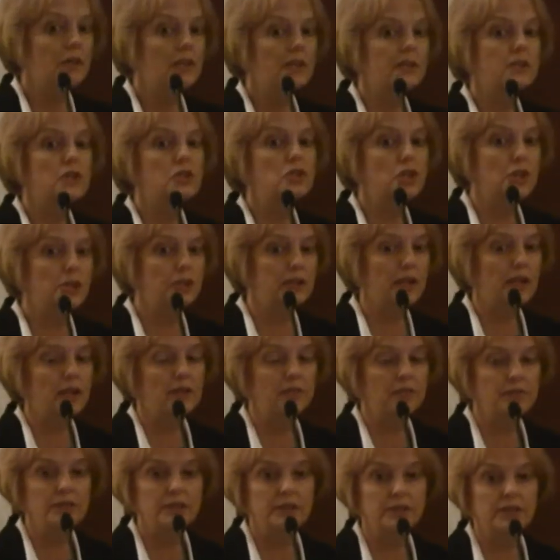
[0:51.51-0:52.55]
that Journal
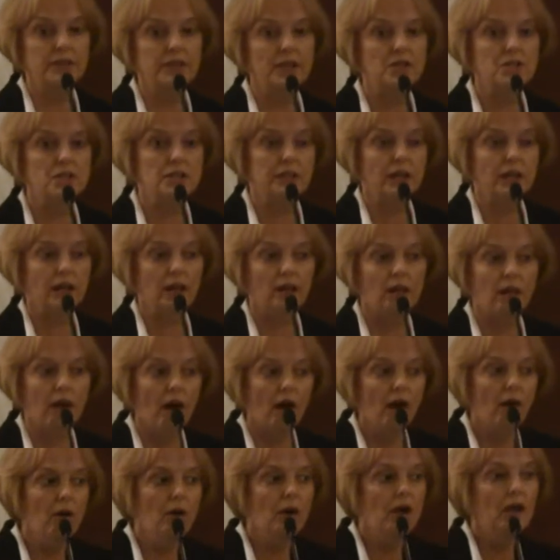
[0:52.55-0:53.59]
of International
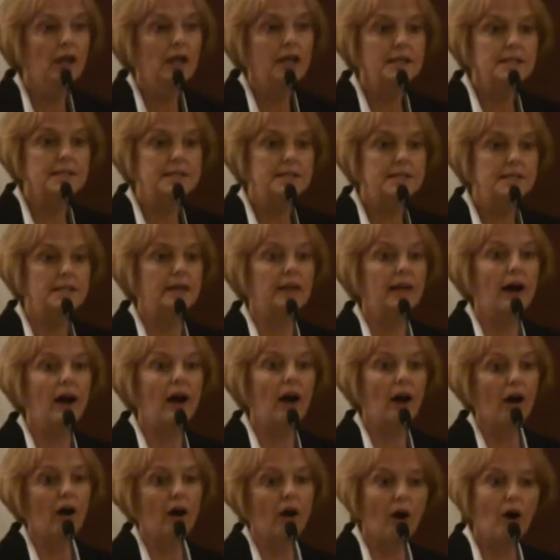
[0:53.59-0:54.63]
Law is
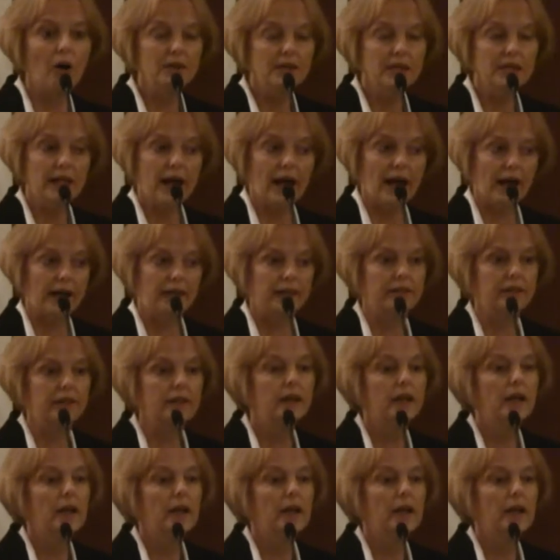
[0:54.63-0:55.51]
online.